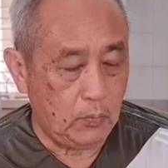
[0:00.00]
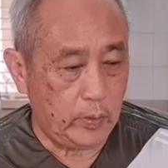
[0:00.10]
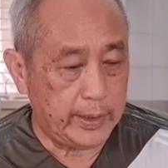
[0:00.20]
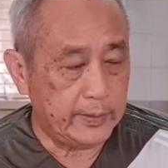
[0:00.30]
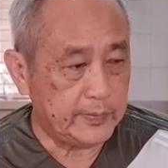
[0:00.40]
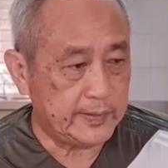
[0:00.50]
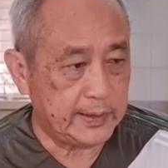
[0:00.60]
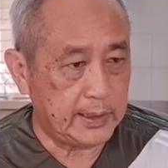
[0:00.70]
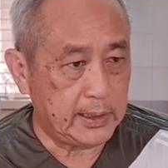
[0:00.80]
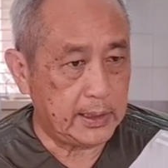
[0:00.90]
What
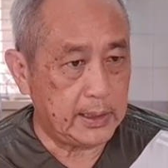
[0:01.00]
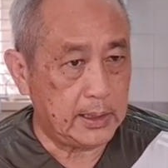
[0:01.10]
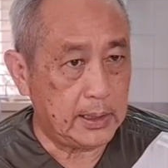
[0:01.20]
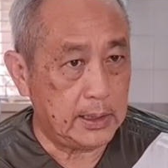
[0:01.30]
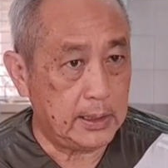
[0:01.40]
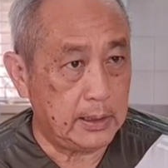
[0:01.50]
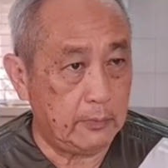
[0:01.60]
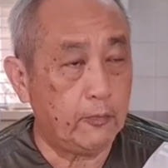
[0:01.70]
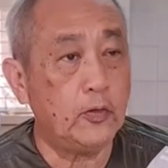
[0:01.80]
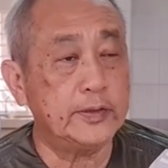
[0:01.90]
else?
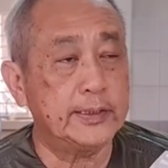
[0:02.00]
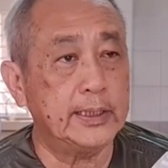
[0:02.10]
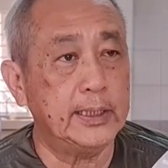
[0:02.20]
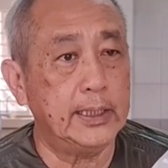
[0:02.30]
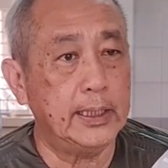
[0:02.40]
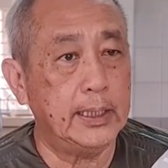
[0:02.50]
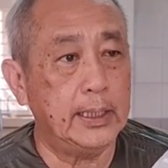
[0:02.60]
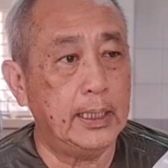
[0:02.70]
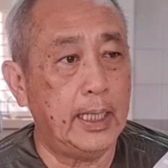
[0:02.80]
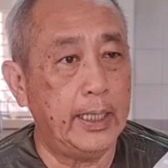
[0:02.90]
Of course,
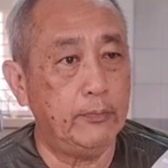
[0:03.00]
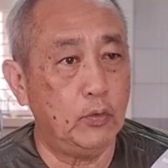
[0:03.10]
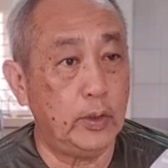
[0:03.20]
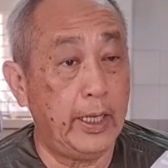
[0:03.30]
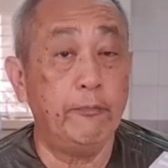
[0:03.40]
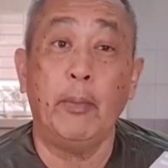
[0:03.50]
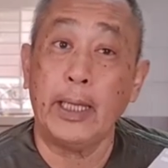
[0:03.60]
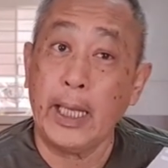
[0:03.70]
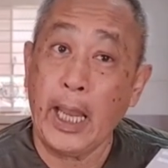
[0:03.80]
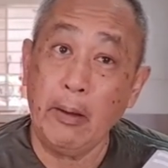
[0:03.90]
I will have
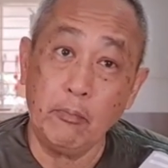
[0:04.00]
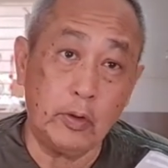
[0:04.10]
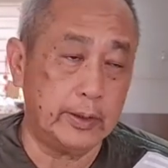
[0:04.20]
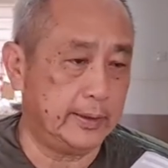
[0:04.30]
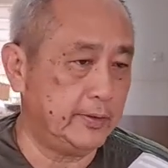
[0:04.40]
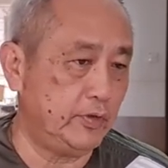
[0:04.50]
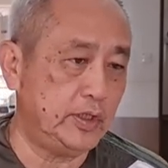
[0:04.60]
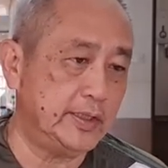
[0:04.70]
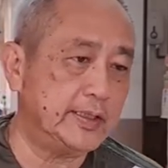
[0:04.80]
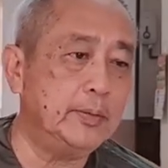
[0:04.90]
my camera,
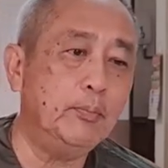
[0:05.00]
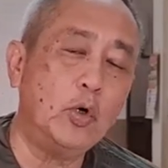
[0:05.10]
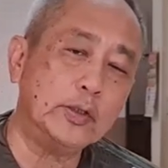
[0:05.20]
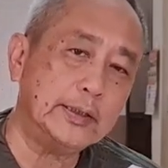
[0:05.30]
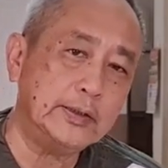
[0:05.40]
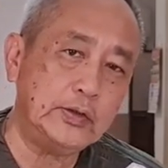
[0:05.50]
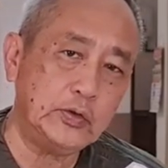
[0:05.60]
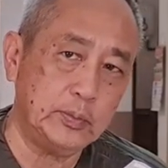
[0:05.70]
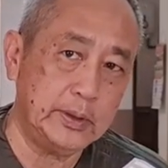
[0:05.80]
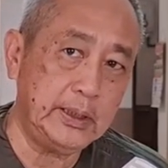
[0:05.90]
which is important
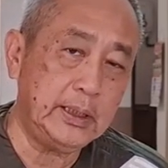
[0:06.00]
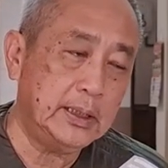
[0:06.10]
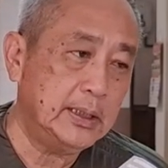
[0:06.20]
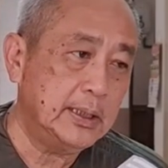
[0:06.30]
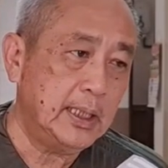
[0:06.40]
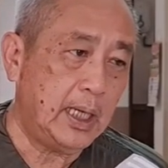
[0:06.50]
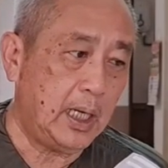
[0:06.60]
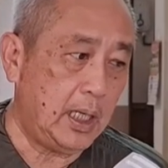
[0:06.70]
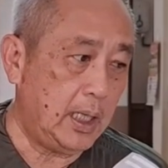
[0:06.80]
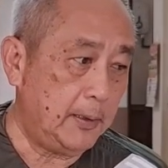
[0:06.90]
to me.
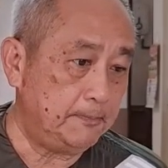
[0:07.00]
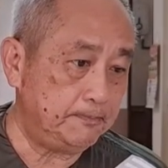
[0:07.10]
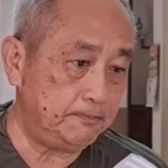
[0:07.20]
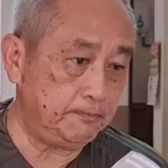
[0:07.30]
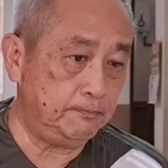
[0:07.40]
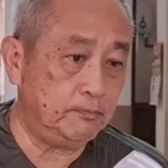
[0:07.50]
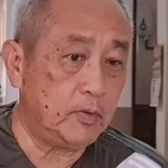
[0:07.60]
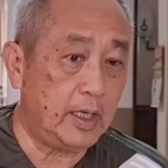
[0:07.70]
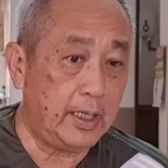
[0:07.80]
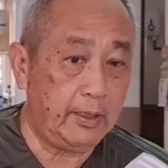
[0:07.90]
I
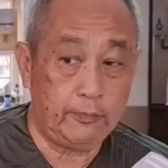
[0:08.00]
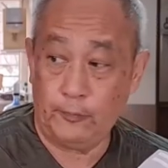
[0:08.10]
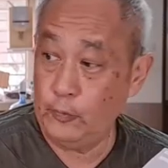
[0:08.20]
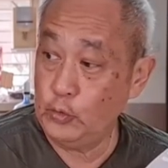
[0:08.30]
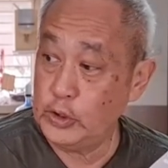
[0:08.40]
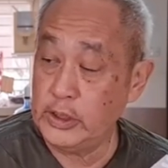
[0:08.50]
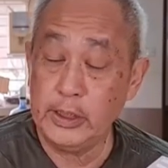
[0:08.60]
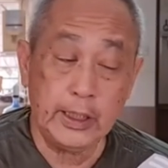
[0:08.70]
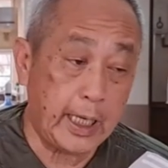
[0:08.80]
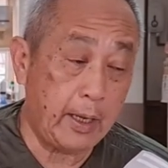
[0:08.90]
have a
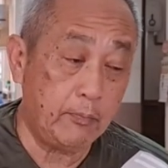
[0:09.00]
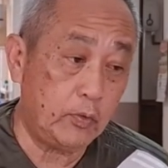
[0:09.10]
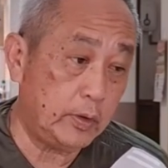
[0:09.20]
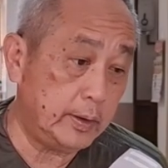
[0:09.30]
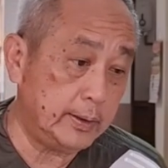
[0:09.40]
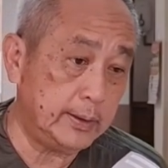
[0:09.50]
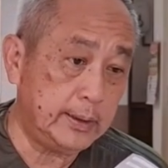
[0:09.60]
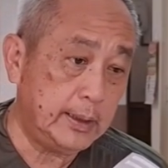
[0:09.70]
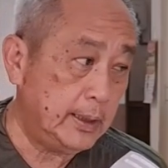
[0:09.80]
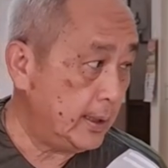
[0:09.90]
Fuji camera.
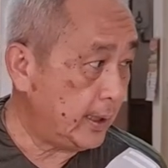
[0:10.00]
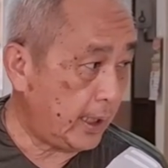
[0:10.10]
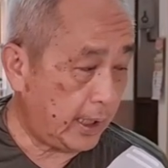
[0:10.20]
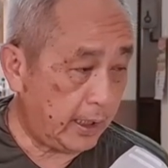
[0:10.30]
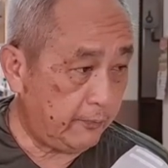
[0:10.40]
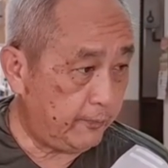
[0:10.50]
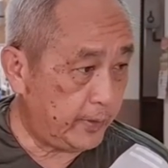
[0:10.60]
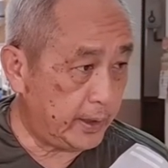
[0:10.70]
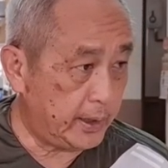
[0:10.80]
I have